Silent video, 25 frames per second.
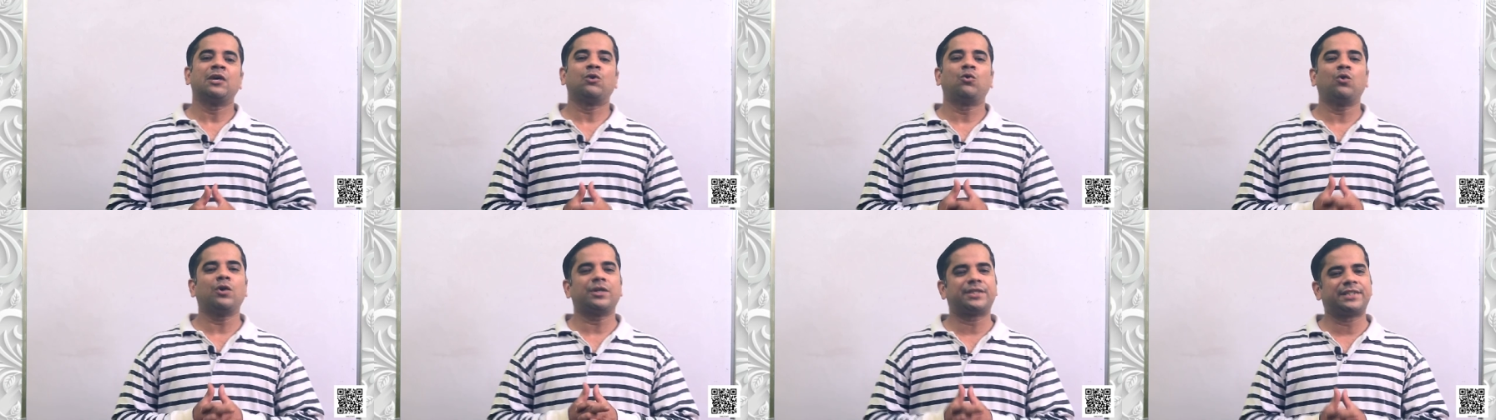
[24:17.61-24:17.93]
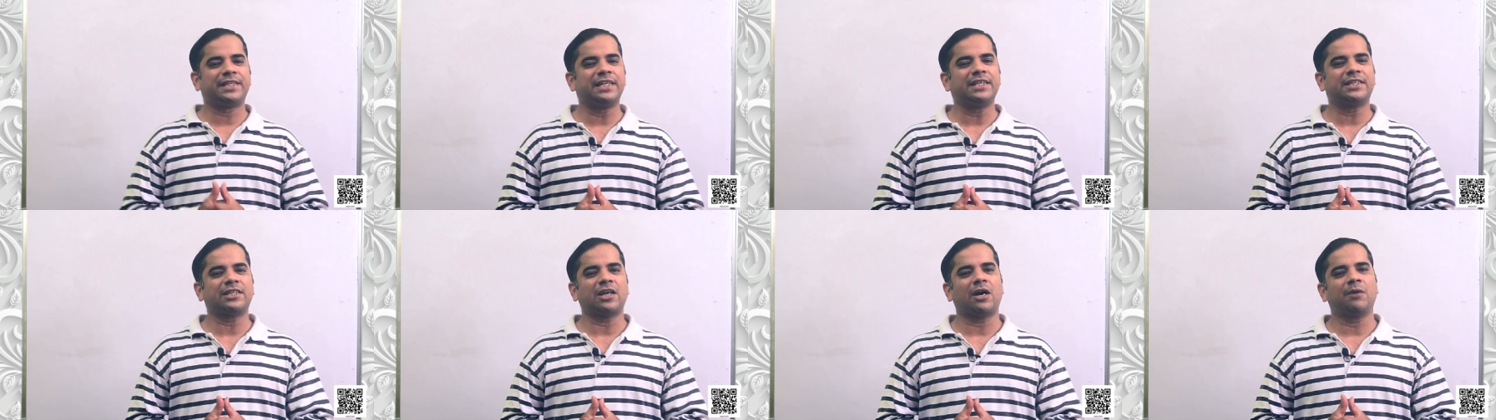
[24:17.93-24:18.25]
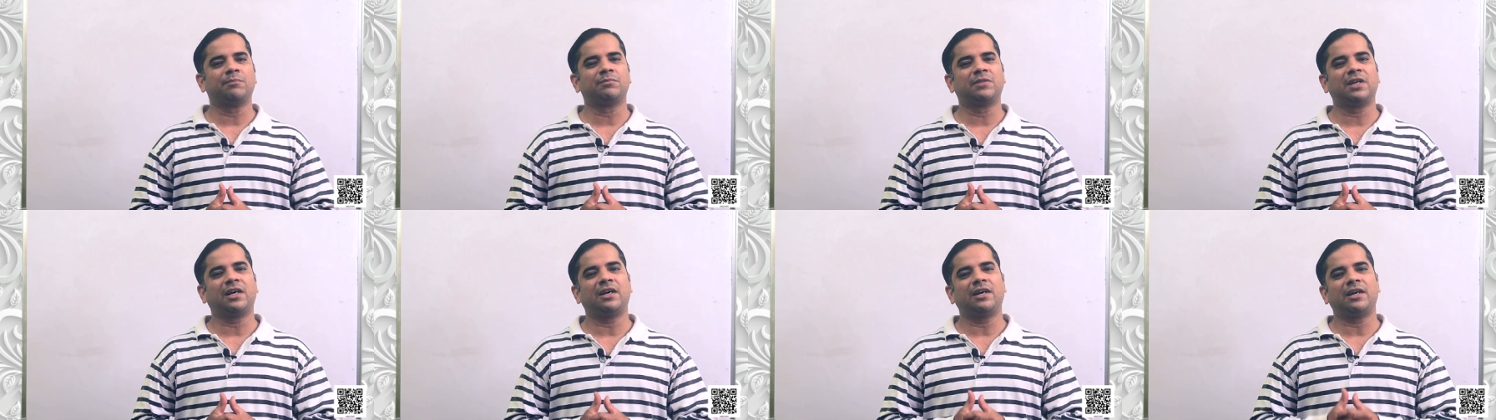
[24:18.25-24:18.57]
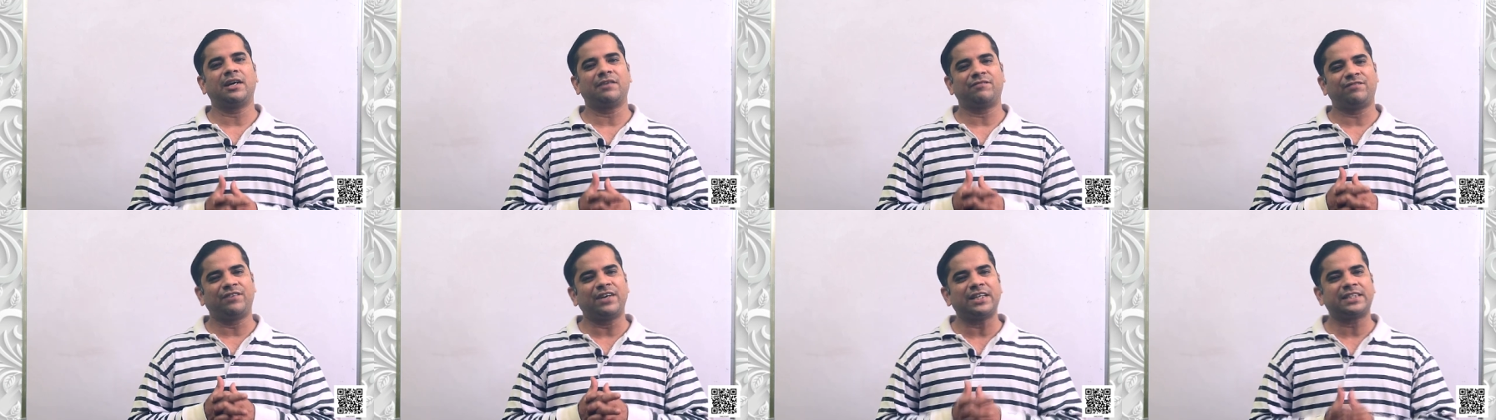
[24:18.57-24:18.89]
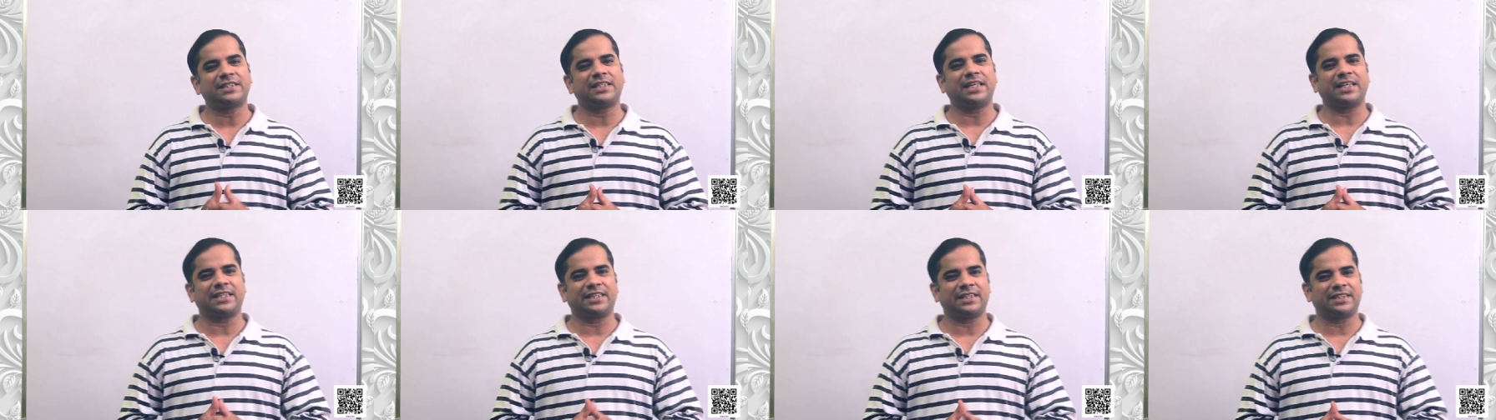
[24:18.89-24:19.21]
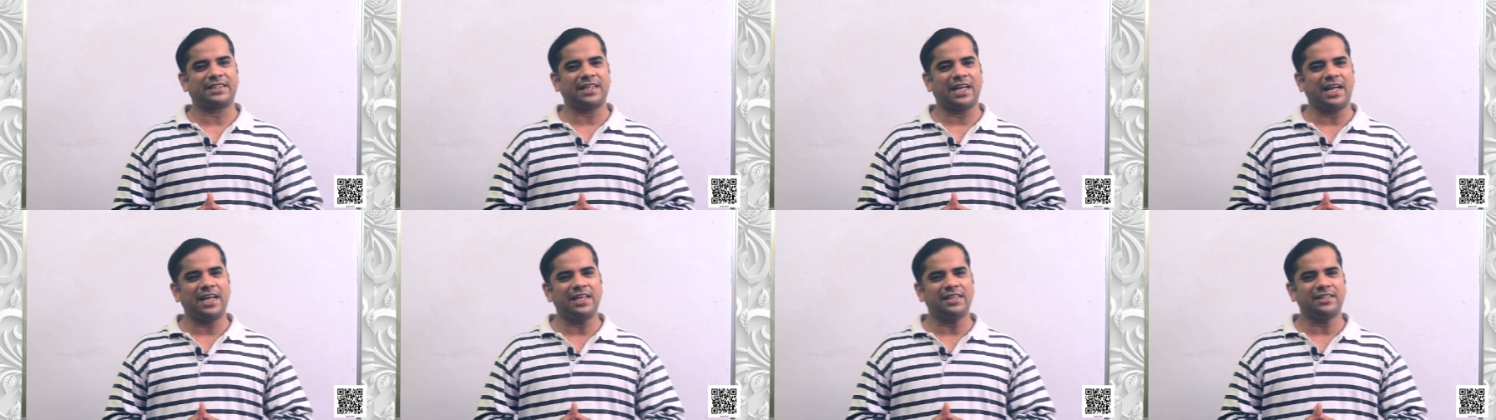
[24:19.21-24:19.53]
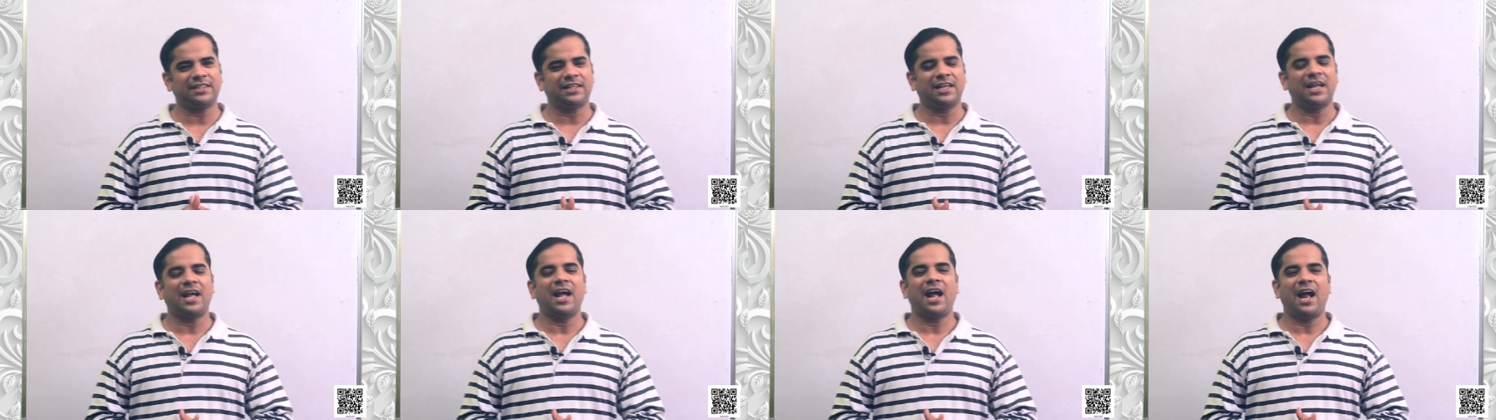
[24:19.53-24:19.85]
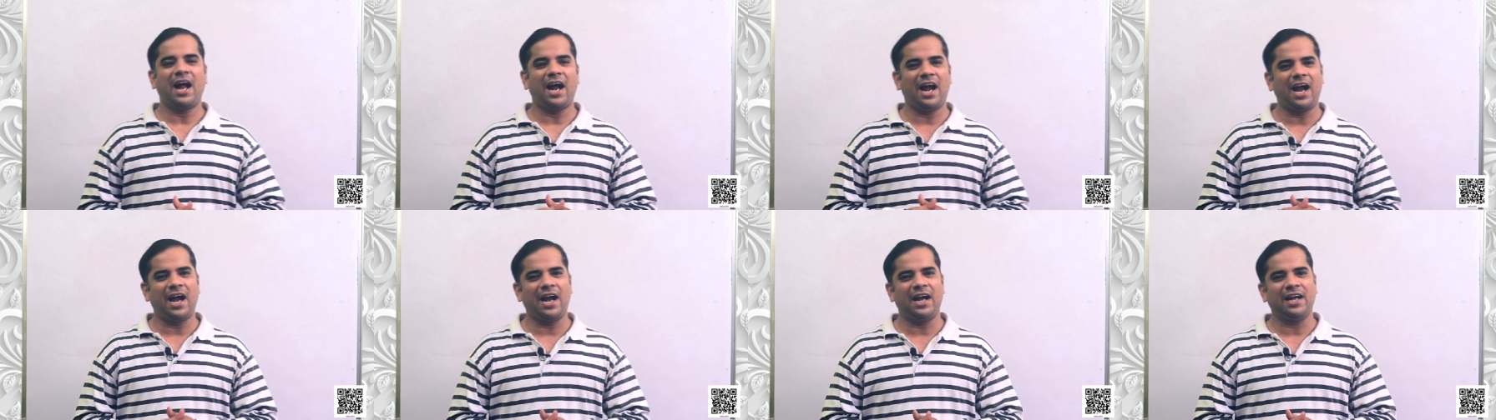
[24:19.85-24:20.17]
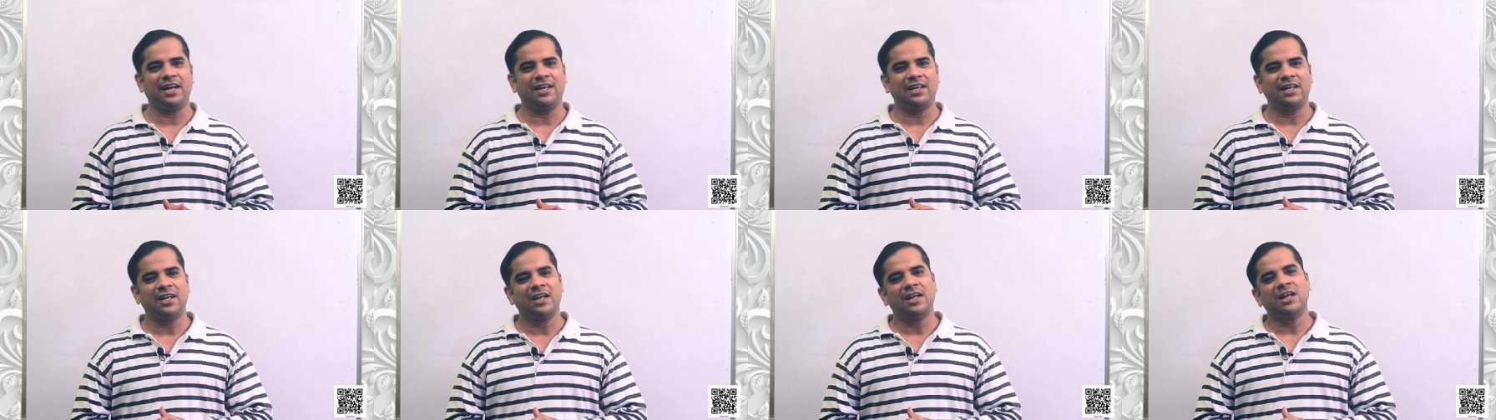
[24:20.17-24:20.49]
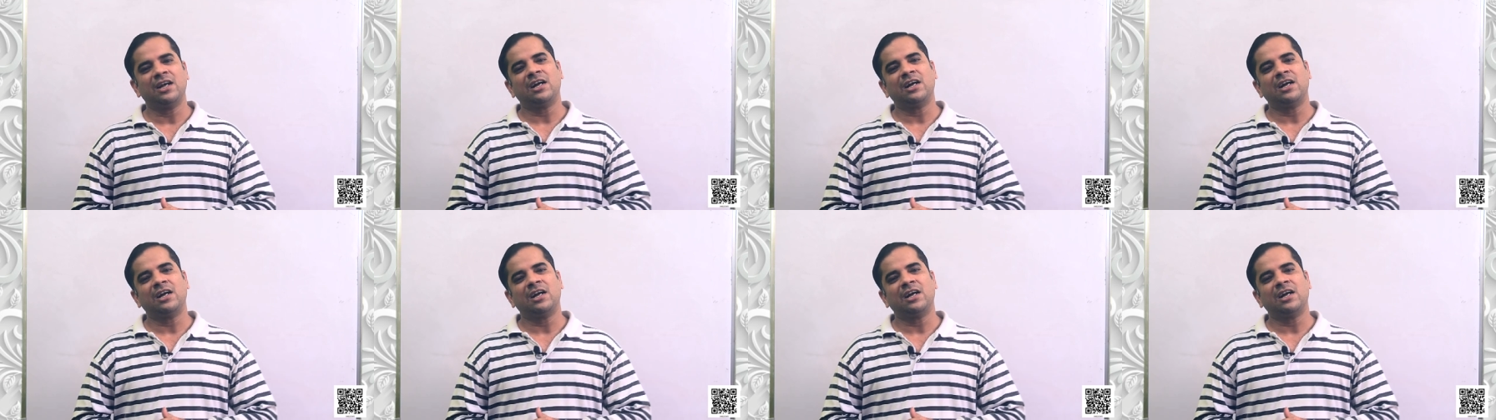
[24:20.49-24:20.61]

questions of the first exercise and